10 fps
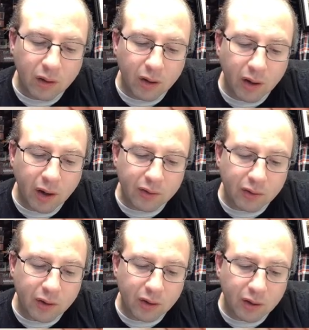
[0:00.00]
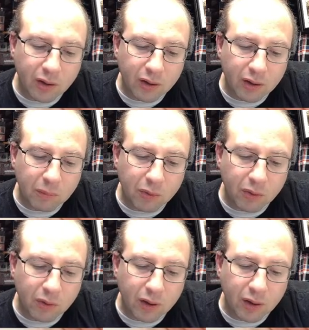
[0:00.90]
Actually, I think I'm doing
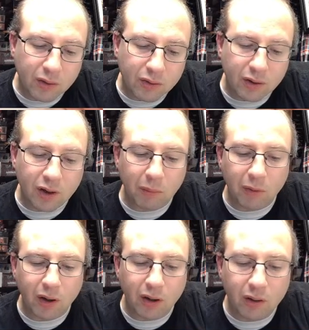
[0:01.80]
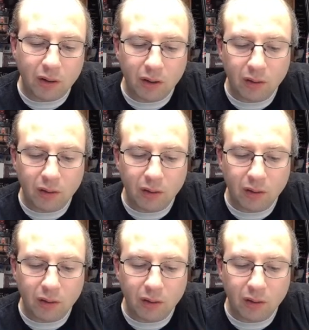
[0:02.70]
okay. It's going to come around.